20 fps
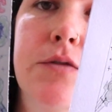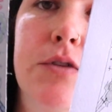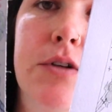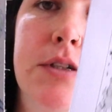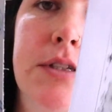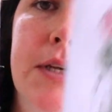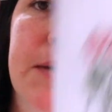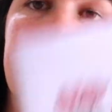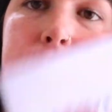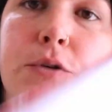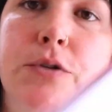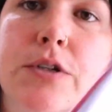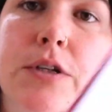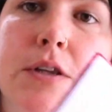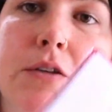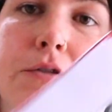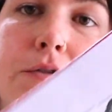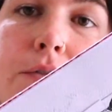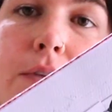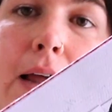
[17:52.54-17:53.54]
for example, to
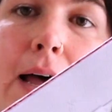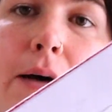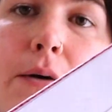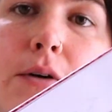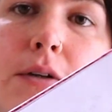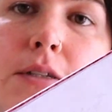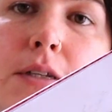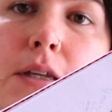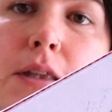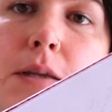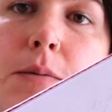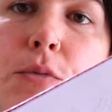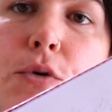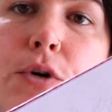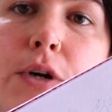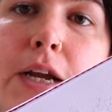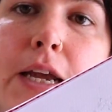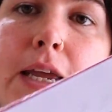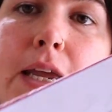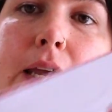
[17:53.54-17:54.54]
the flowers in the
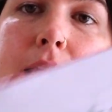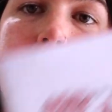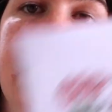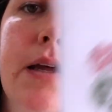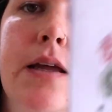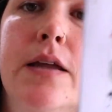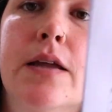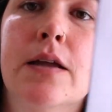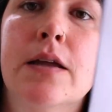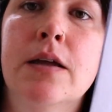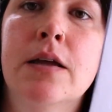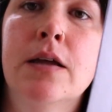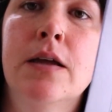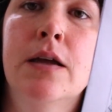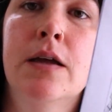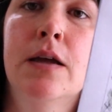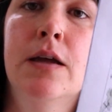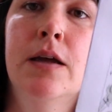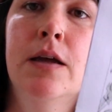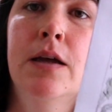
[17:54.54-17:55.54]
border here,
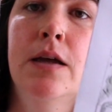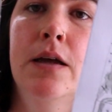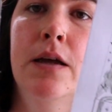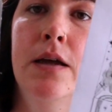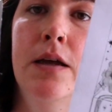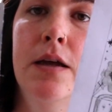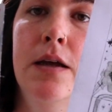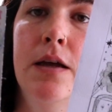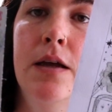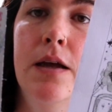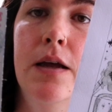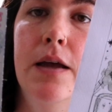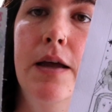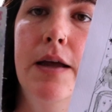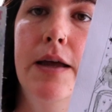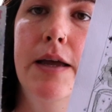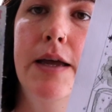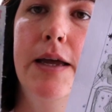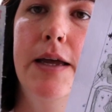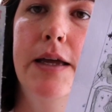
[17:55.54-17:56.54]

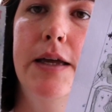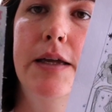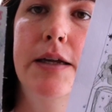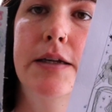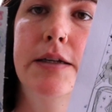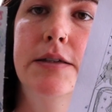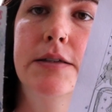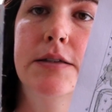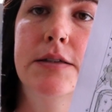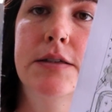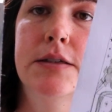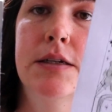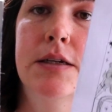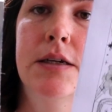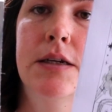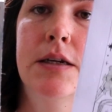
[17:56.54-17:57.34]
and